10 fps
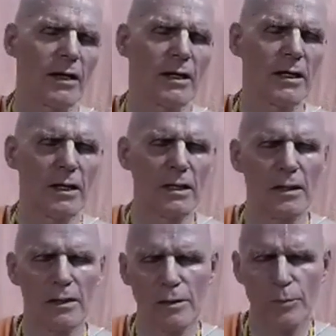
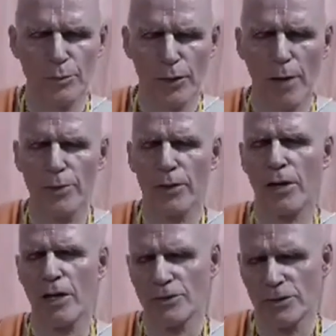a proper
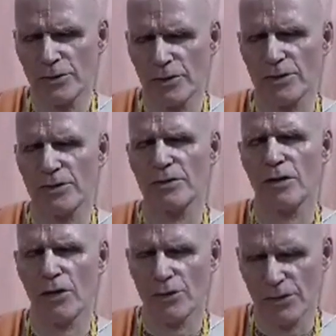consciousness
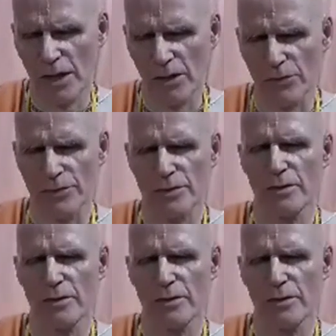ourselves,